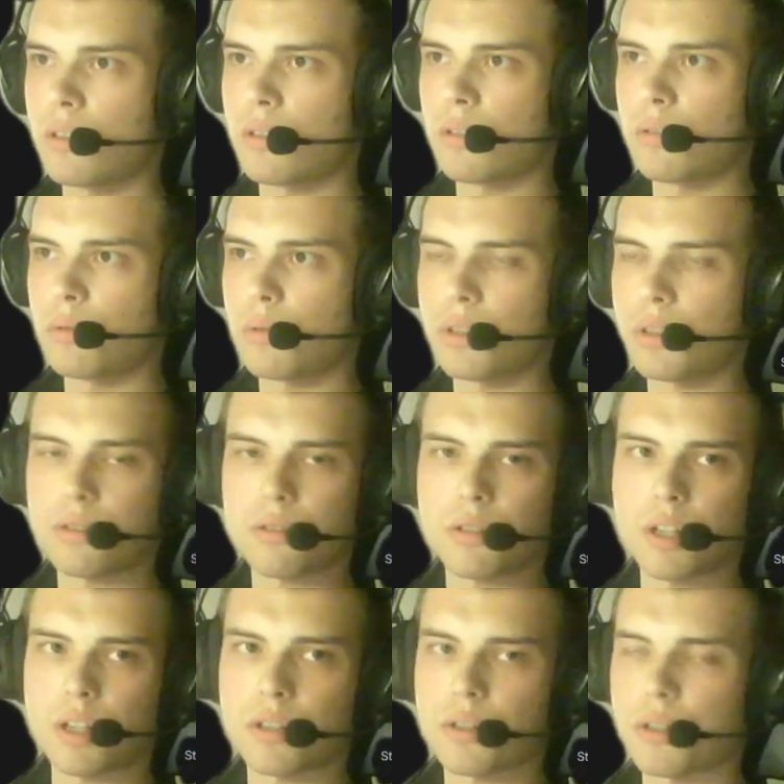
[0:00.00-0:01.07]
well
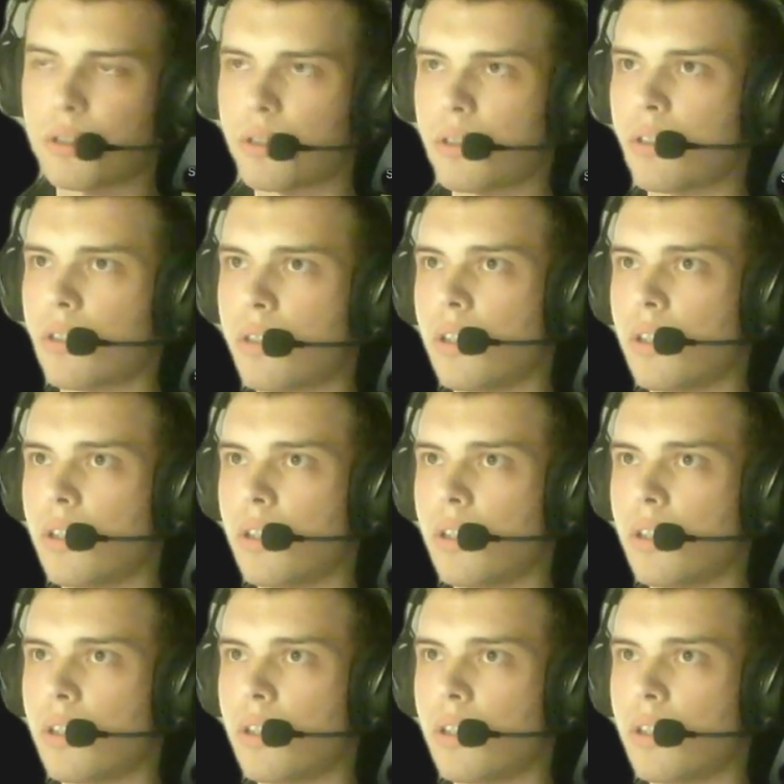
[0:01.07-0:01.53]
structured.